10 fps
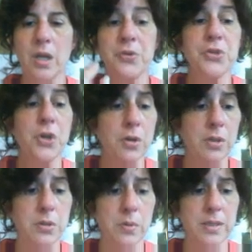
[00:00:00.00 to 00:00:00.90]

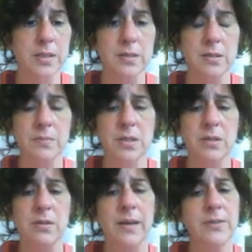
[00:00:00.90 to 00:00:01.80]
circulatory system. So
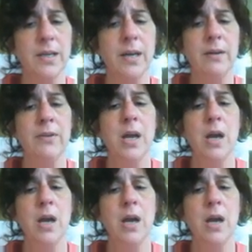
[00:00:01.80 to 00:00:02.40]
you have to have